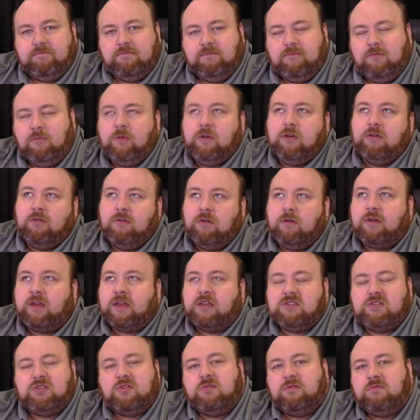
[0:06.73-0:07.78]
Well, okay,
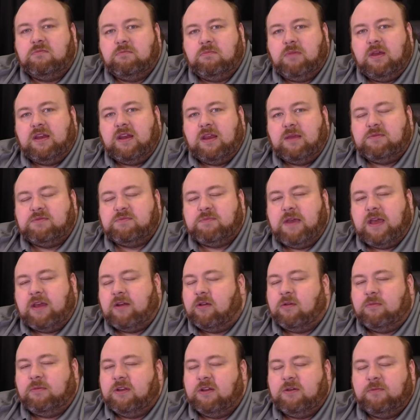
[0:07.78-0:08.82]
so my name's Matt
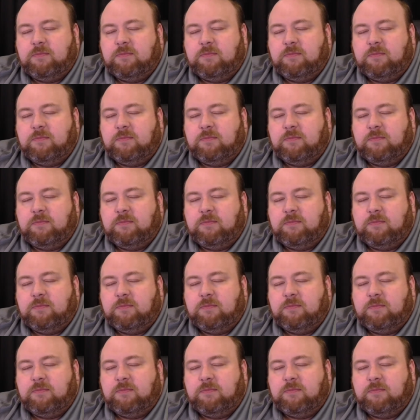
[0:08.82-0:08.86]
Allman here,